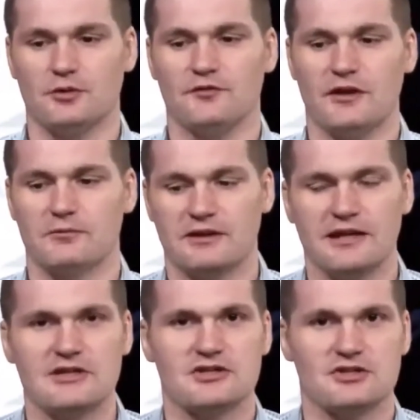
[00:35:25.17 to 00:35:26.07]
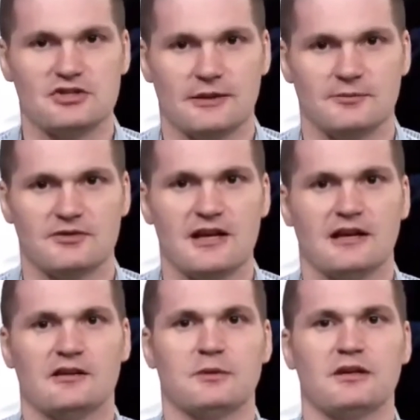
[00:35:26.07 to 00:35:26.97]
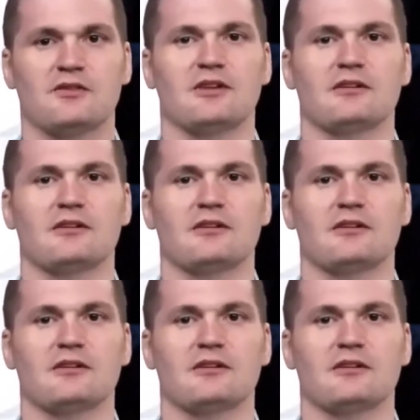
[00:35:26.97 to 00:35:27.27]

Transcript: failed relationships is because at